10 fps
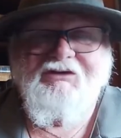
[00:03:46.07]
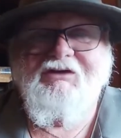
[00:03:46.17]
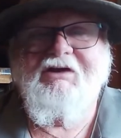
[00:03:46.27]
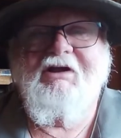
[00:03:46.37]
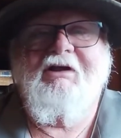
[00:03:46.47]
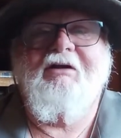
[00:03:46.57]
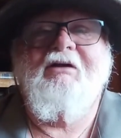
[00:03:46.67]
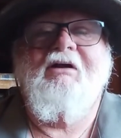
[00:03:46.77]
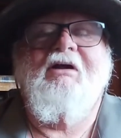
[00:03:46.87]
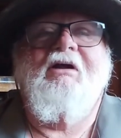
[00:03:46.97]
this again
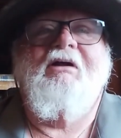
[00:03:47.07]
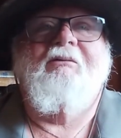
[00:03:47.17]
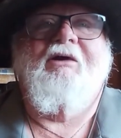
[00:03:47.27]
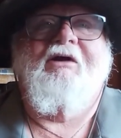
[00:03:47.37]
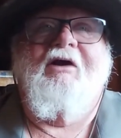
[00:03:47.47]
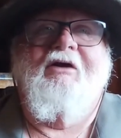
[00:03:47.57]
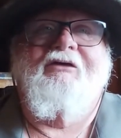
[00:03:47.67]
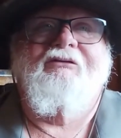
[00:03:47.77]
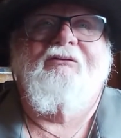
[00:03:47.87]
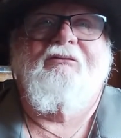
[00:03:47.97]

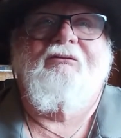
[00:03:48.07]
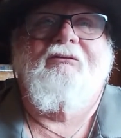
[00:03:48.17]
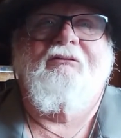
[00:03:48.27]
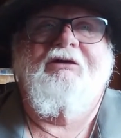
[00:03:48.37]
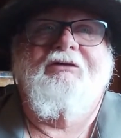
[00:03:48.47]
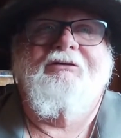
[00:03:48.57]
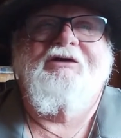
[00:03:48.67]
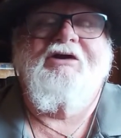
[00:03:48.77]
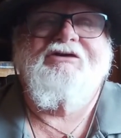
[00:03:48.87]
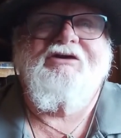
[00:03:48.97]
because we
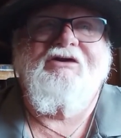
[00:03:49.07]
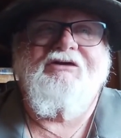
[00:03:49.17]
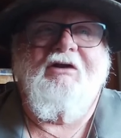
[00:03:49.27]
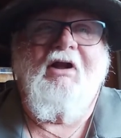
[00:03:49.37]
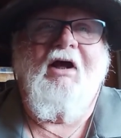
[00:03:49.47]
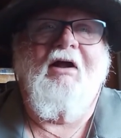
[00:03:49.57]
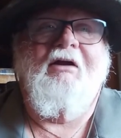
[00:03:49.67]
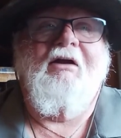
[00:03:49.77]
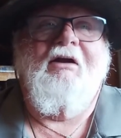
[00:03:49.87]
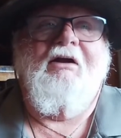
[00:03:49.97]
teach this a lot.
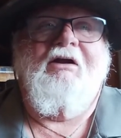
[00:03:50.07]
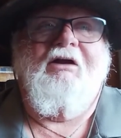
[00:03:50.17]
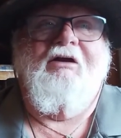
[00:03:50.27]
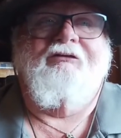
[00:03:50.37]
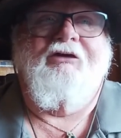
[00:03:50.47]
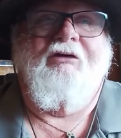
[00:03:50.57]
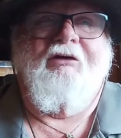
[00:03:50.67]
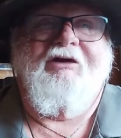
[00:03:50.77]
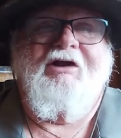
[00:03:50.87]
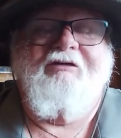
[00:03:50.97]
If you're
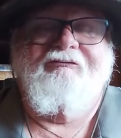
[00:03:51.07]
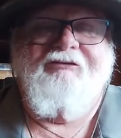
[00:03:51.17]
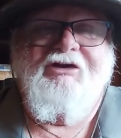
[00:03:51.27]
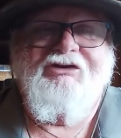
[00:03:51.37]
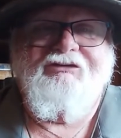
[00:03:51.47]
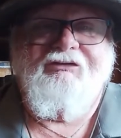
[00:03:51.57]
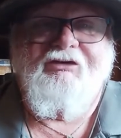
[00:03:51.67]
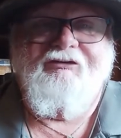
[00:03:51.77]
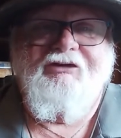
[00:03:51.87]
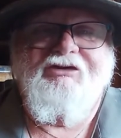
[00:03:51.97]
going to keep fish
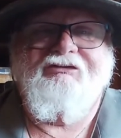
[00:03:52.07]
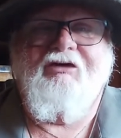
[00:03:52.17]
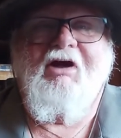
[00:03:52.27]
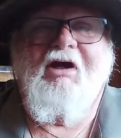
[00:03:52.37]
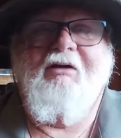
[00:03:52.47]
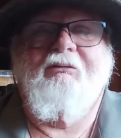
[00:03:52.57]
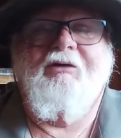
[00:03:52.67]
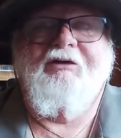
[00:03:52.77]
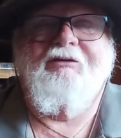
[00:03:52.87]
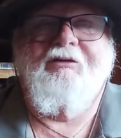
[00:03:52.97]
for a fish fry,
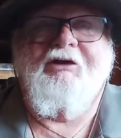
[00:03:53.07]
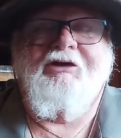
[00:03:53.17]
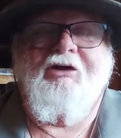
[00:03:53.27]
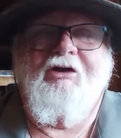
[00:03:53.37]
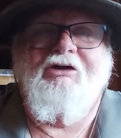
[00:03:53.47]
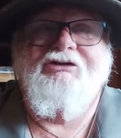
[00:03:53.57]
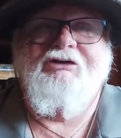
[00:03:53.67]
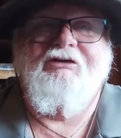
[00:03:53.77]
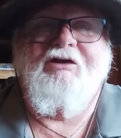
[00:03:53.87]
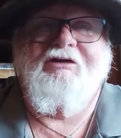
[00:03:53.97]
we encourage
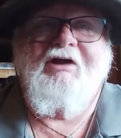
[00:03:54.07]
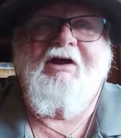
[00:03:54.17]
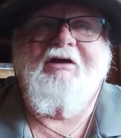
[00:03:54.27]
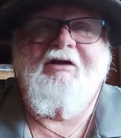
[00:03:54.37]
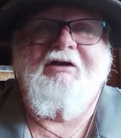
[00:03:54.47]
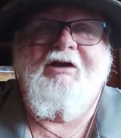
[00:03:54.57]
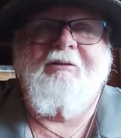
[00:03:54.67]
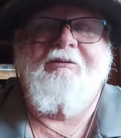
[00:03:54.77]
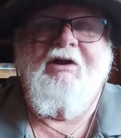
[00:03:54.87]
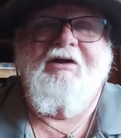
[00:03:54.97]
you to take and
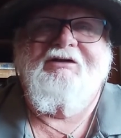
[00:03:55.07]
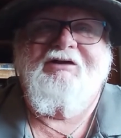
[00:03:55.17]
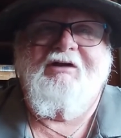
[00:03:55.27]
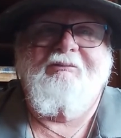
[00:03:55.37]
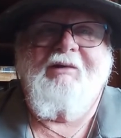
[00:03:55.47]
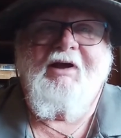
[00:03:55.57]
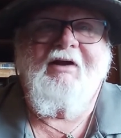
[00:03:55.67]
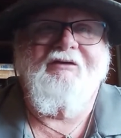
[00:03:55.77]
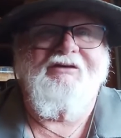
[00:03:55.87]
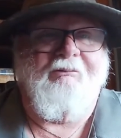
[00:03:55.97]
keep 10
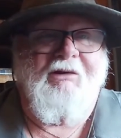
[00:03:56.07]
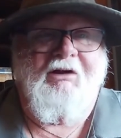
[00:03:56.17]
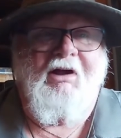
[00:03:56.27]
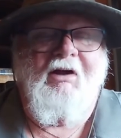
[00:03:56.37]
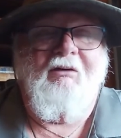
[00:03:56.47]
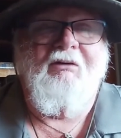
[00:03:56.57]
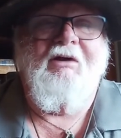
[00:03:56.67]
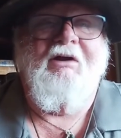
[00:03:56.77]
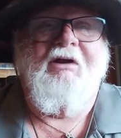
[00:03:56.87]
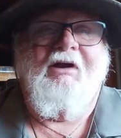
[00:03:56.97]
pounds and below.
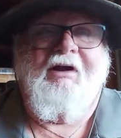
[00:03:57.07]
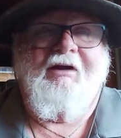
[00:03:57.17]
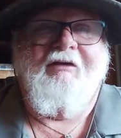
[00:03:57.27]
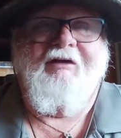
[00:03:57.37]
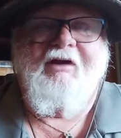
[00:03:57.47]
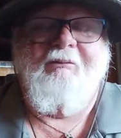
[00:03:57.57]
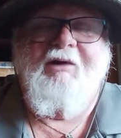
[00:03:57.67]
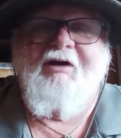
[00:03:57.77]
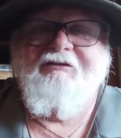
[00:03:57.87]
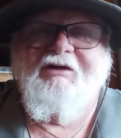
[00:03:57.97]
Anything
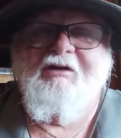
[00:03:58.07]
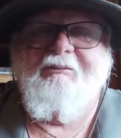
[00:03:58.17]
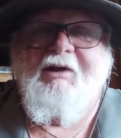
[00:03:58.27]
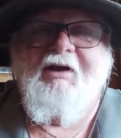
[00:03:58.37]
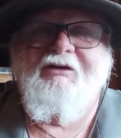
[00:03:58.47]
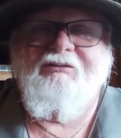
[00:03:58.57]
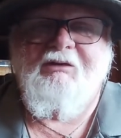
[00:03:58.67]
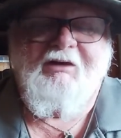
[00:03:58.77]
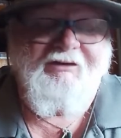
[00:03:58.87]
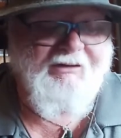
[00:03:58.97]
above 10 pounds,
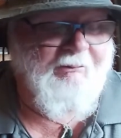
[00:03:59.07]
release